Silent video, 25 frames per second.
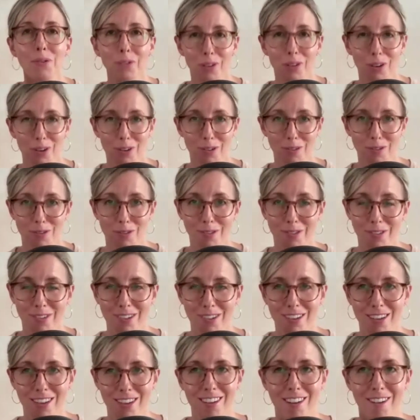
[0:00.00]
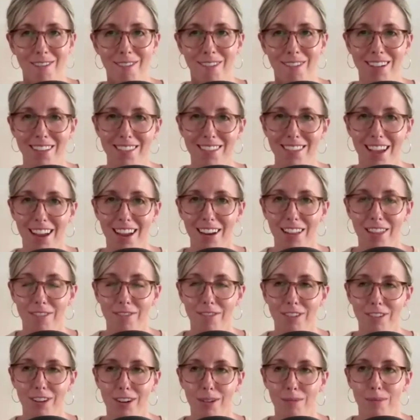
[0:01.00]
growth on one side of
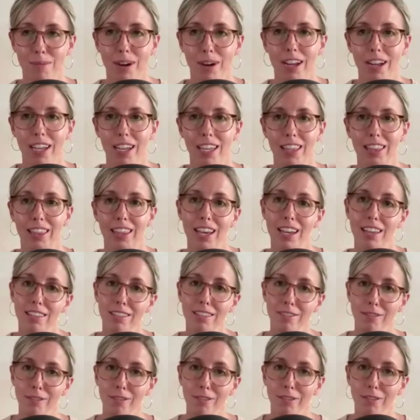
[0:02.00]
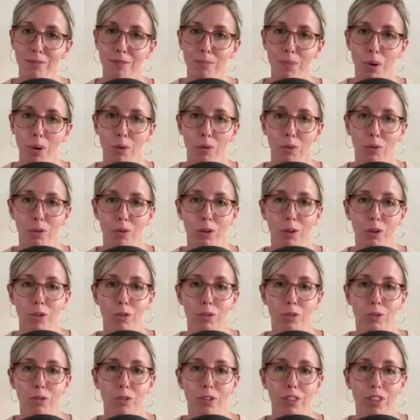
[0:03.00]
the vertebrae, less bone
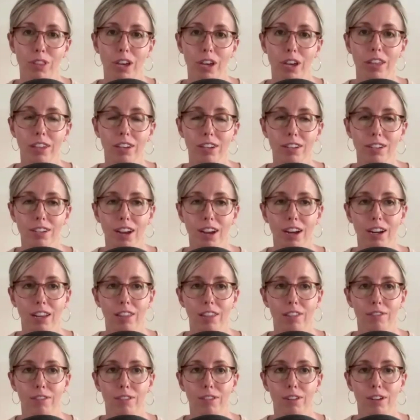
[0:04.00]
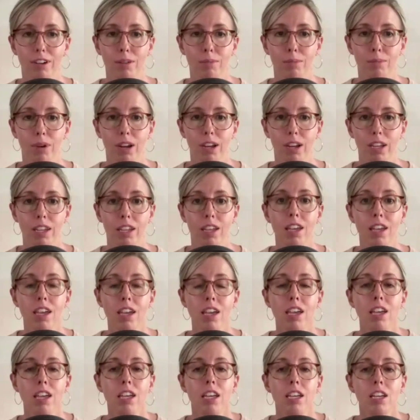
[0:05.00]
growth on the other side of the vertebrae,
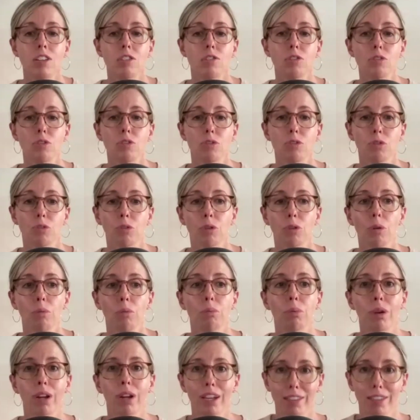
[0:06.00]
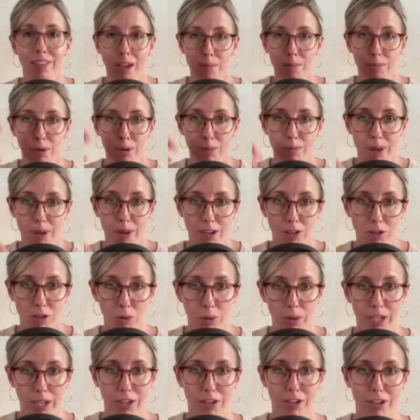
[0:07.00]
to break that
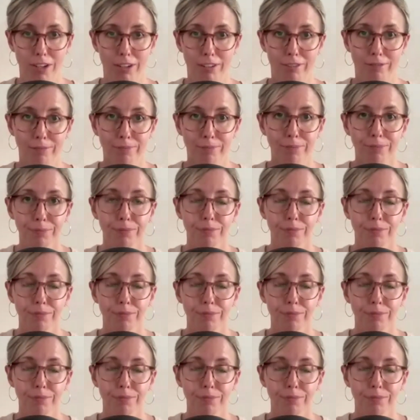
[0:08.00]
perpetuation.